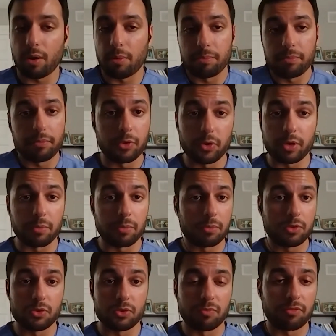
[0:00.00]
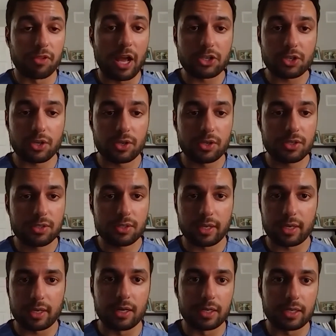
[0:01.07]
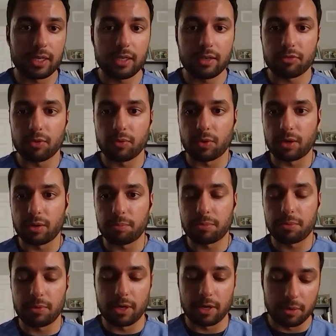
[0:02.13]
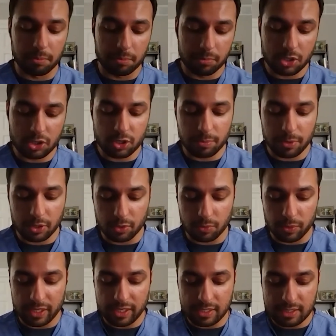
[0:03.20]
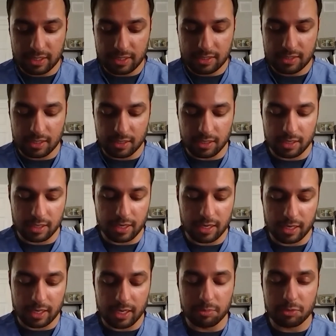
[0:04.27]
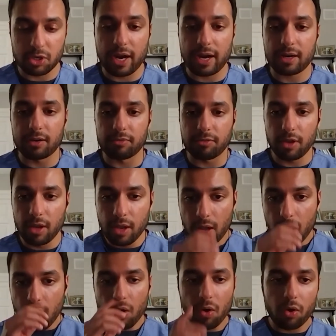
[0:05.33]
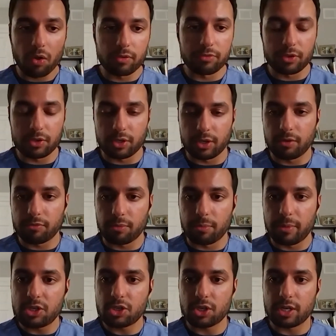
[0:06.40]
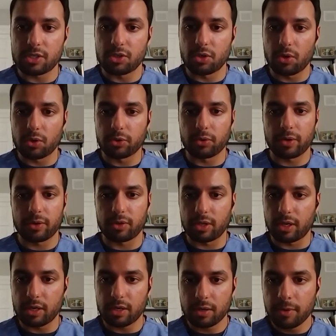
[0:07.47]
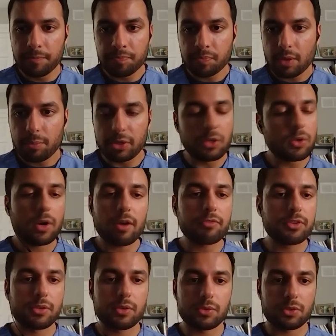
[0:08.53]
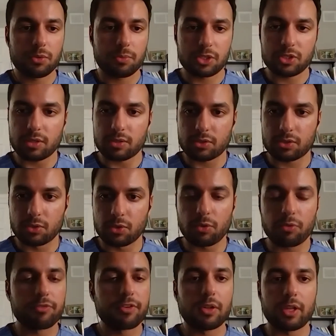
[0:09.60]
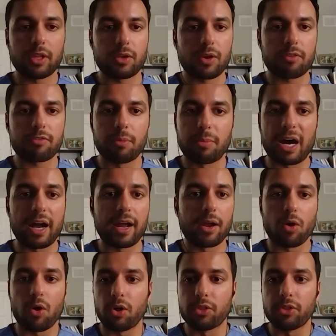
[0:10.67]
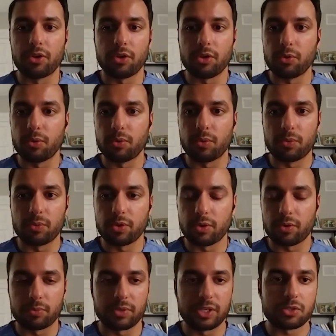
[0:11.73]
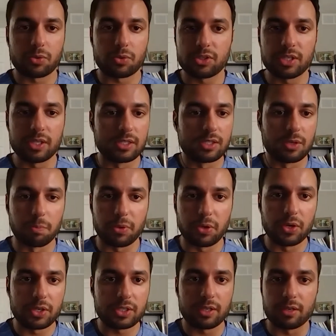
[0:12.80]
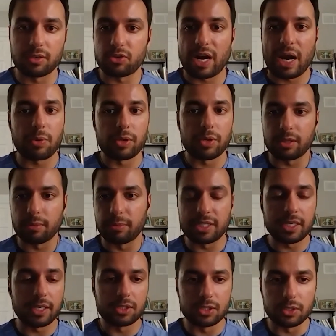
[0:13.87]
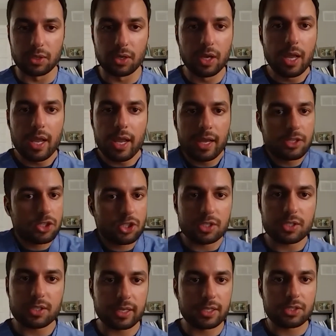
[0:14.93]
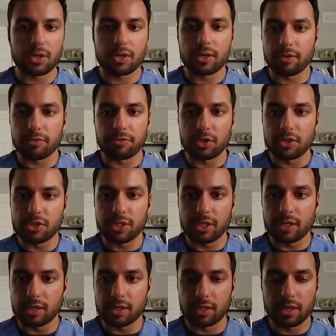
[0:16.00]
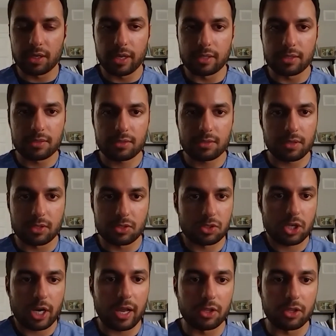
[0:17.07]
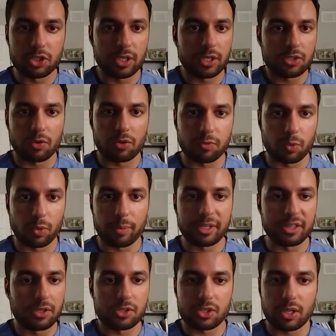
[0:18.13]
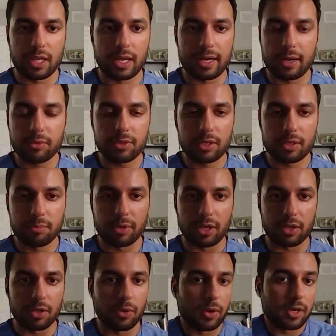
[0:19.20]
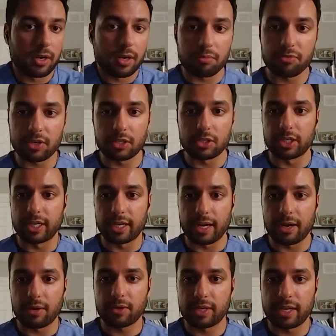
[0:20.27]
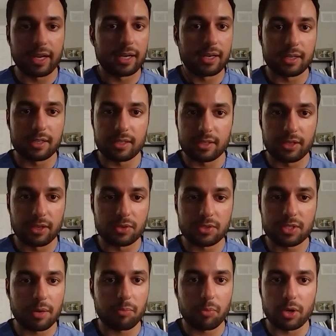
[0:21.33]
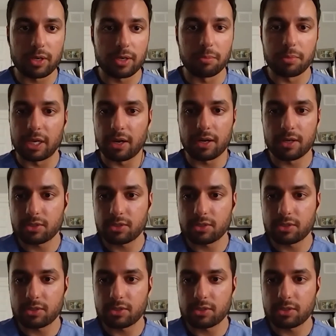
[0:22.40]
You can do some flashcards like Anki if you want to brush up on your weaknesses and kind of keep track of all of your information as you go throughout the year, but you don't have to do too much else. So don't feel like you have to buy all the new, resources and books and drown in the material. It's just like starting first year. It's challenging, it's overwhelming. There's a lot out there, but you ended up figuring it out, getting to, step one and beyond.